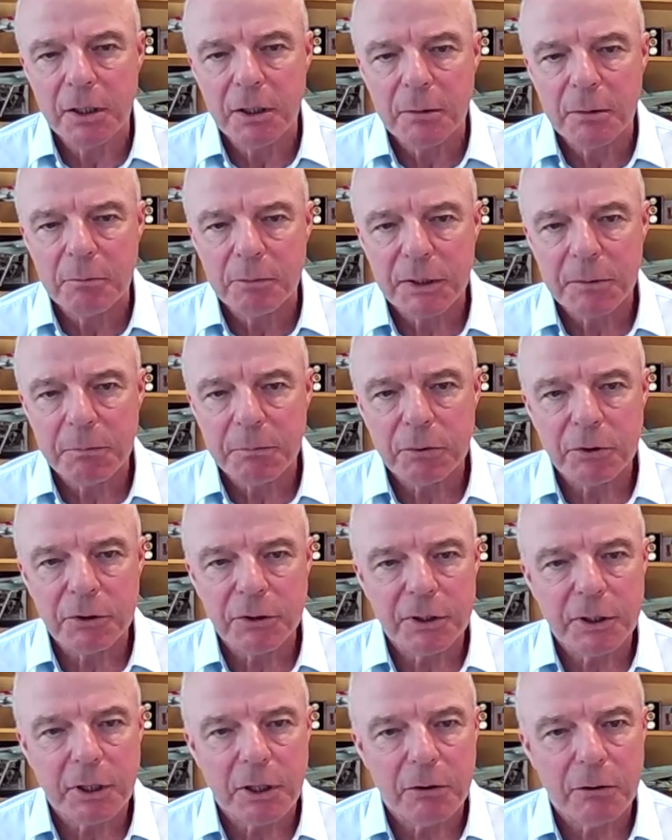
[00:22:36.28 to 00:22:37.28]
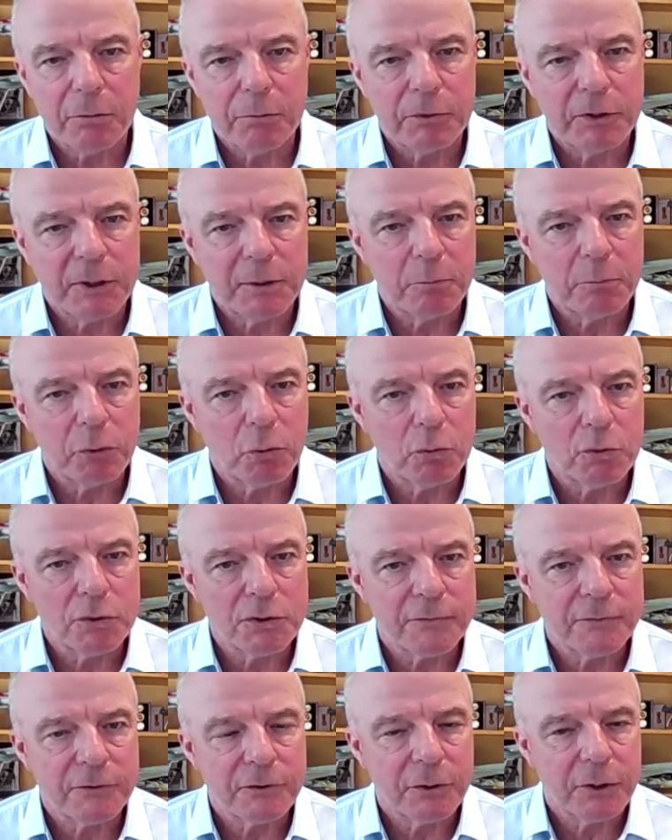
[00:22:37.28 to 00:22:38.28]
People that know the importance
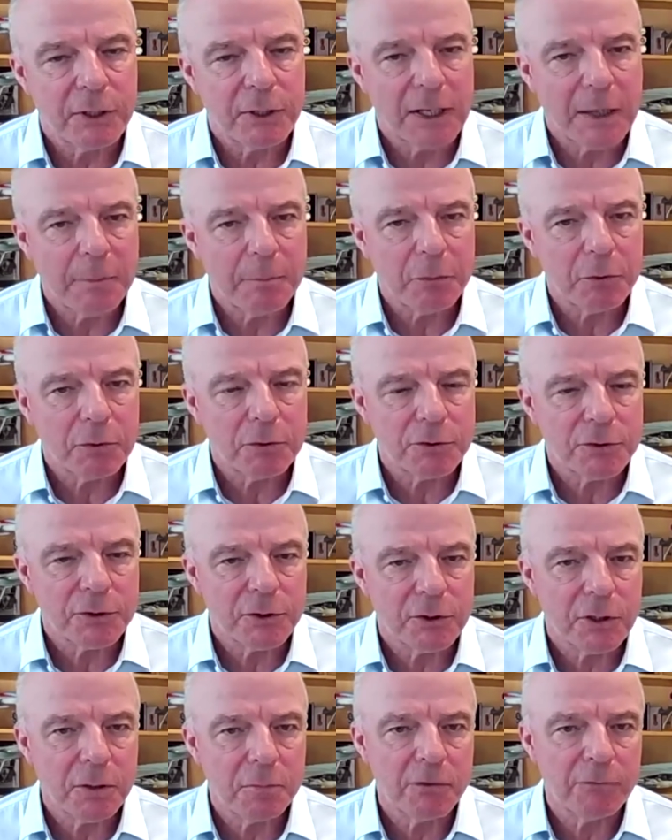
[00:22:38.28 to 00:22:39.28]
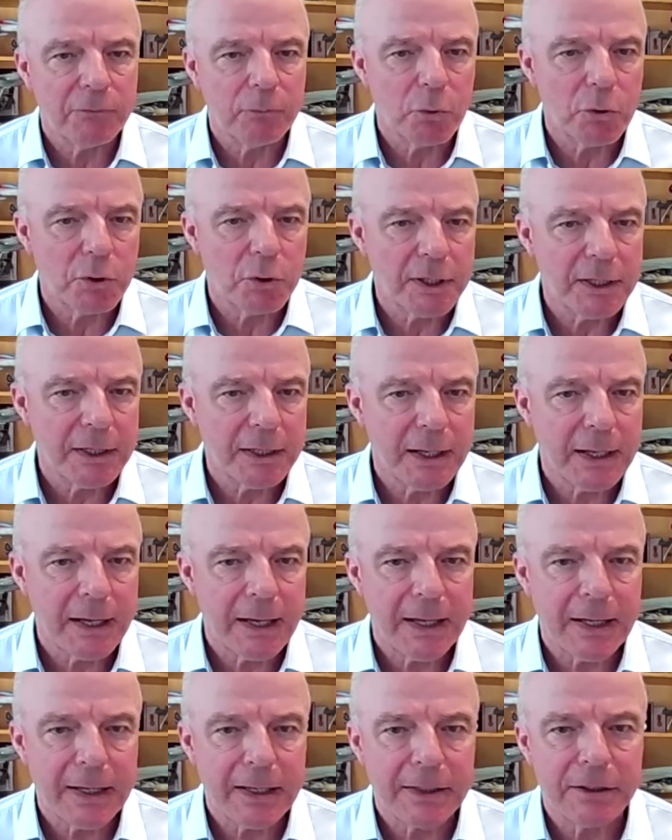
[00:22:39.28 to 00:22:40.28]
of turning up on time, of working
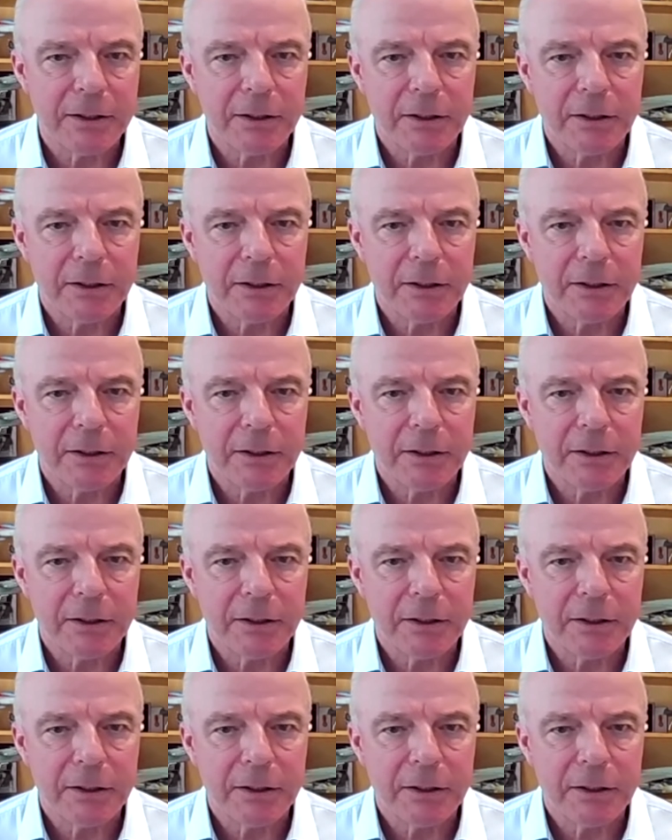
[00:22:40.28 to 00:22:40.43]
hard,